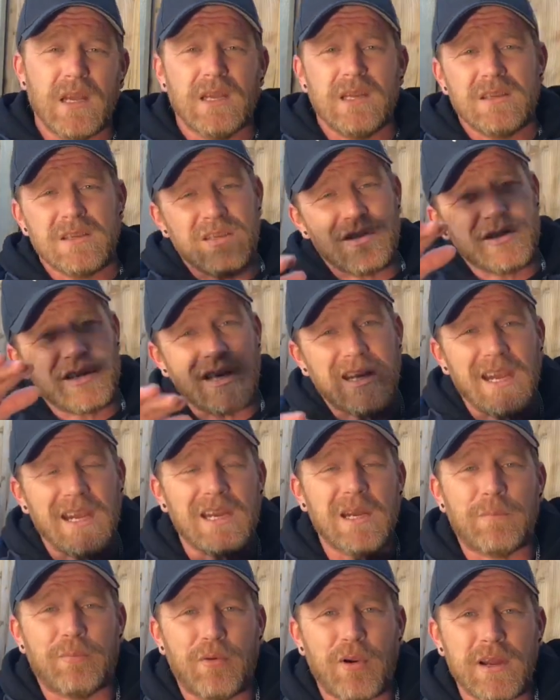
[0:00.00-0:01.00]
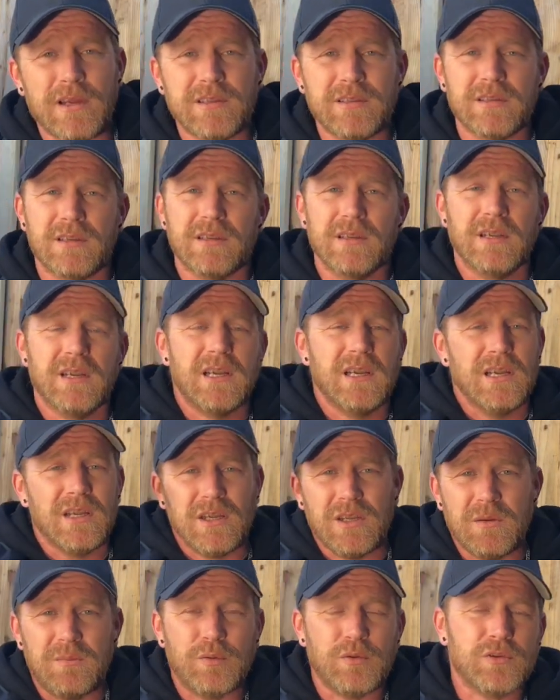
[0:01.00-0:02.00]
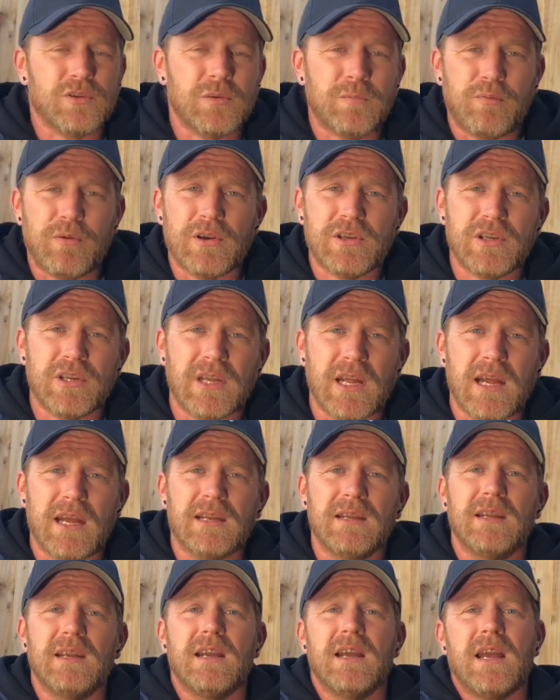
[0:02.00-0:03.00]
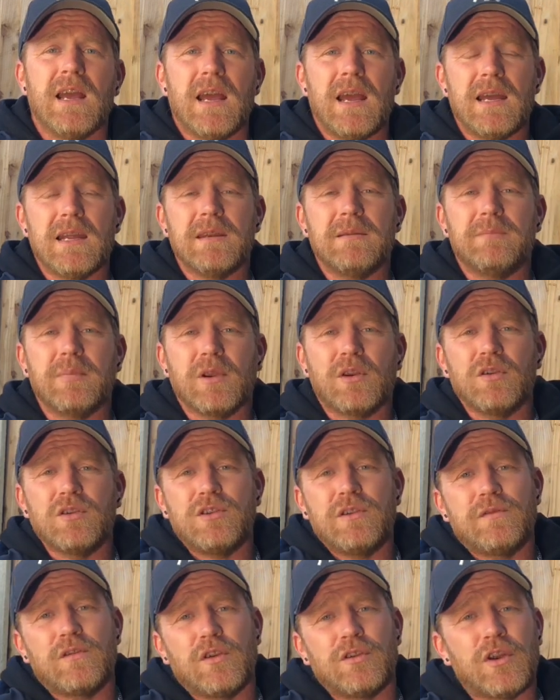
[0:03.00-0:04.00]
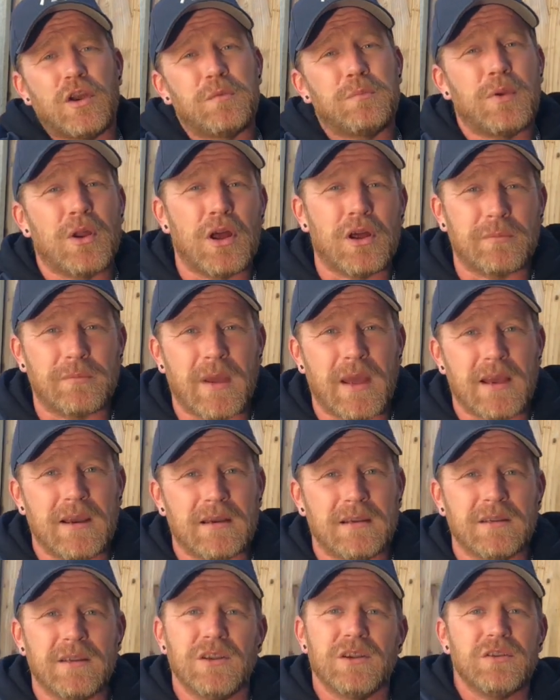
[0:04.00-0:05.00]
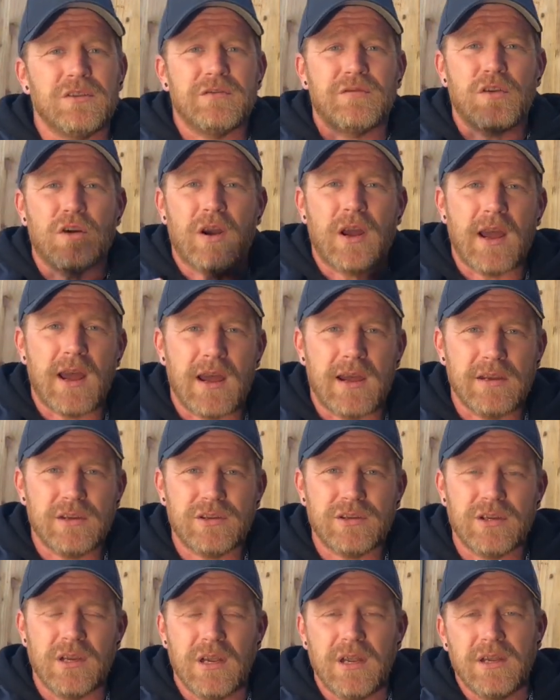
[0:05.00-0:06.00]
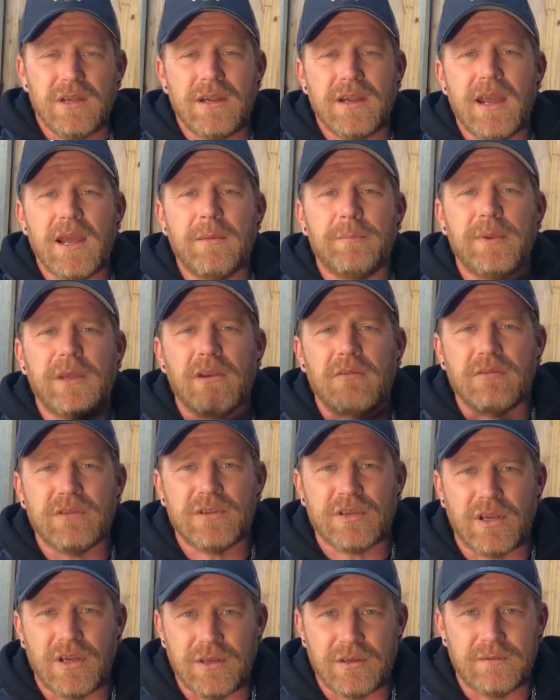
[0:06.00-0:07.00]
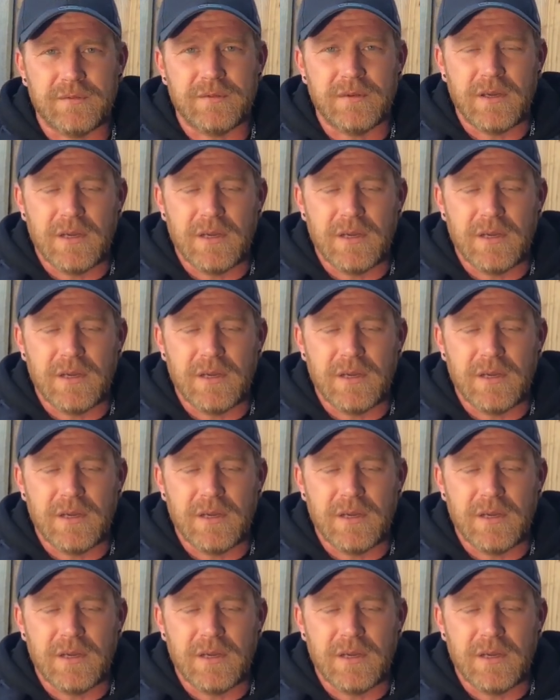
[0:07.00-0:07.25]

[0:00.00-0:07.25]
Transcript: So you stick it in the press, you push the pressure down, and because you've got no plant matter, you've got hash, you get a bigger return.